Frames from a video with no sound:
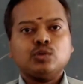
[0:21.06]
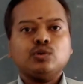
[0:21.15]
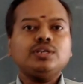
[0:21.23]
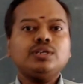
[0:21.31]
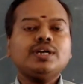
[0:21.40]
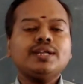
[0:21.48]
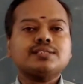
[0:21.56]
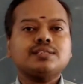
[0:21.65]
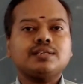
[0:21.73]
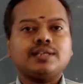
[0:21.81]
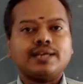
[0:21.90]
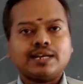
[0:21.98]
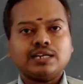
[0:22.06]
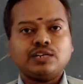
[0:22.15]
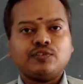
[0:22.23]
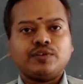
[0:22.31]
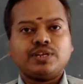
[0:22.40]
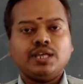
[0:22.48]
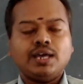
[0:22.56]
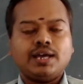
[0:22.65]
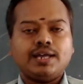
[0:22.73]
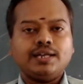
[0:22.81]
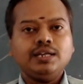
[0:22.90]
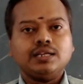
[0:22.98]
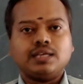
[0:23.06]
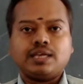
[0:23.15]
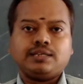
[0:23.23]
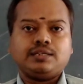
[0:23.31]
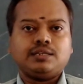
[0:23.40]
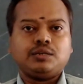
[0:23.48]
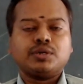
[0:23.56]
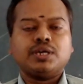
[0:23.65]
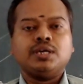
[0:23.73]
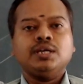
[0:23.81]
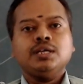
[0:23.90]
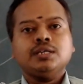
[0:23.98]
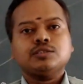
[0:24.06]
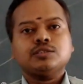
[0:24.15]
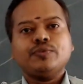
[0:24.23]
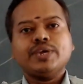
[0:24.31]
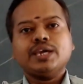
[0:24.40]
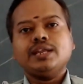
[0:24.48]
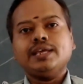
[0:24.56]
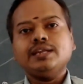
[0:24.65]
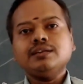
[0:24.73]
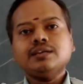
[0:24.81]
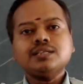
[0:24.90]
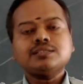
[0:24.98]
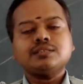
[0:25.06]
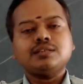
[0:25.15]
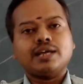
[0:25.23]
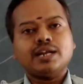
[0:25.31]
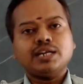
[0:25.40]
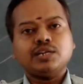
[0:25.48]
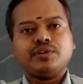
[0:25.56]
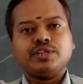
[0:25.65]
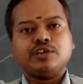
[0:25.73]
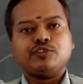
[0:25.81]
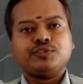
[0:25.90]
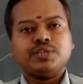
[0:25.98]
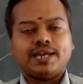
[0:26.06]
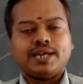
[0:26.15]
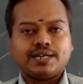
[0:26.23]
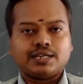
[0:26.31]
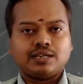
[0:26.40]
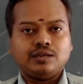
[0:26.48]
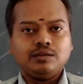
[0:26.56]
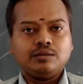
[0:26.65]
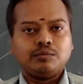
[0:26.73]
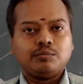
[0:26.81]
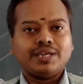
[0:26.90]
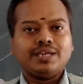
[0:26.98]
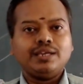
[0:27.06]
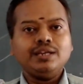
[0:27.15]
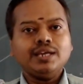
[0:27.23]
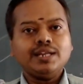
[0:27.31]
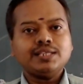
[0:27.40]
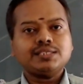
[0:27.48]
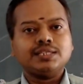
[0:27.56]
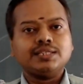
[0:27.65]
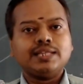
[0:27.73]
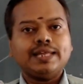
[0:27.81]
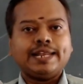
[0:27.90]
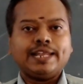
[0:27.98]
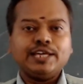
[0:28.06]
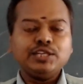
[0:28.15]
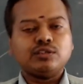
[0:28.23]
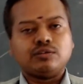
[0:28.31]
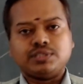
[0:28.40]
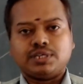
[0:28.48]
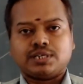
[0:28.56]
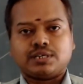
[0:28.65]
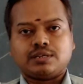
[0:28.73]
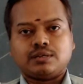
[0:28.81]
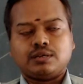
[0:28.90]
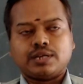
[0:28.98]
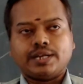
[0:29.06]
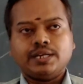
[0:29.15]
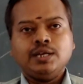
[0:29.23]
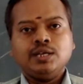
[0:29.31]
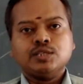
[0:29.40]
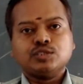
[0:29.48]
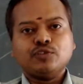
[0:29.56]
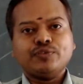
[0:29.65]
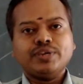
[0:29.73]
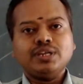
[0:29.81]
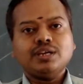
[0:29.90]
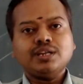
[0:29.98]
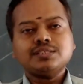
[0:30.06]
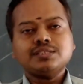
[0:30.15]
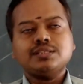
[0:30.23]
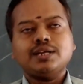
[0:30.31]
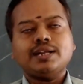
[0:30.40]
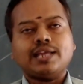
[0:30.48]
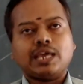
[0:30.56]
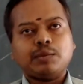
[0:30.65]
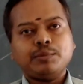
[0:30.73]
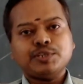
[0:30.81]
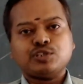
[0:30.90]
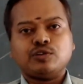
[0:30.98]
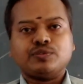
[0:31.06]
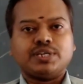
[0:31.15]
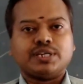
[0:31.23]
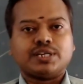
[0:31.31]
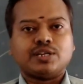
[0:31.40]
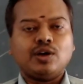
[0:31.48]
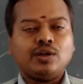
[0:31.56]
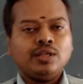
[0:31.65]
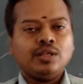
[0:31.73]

to increase the directivity and gain. Okay, so we can increase the directivity of the antenna by increasing the length of the antenna, right? So if we increase the dimension of the antenna,